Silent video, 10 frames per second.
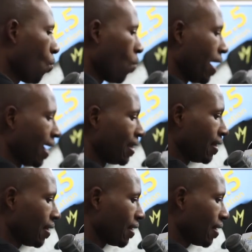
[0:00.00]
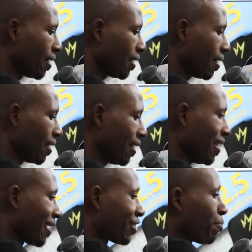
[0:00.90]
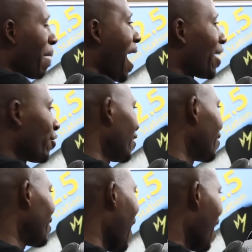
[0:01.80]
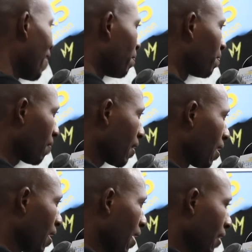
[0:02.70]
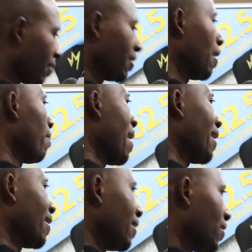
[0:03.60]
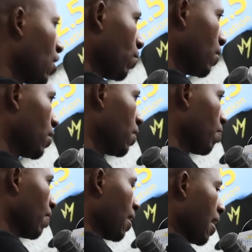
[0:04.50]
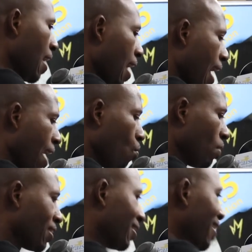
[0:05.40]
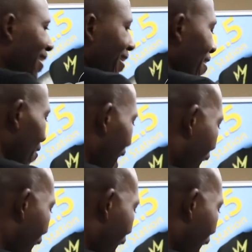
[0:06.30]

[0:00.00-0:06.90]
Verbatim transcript: when he expired in time and stepped back in eternity. And we're sitting there at the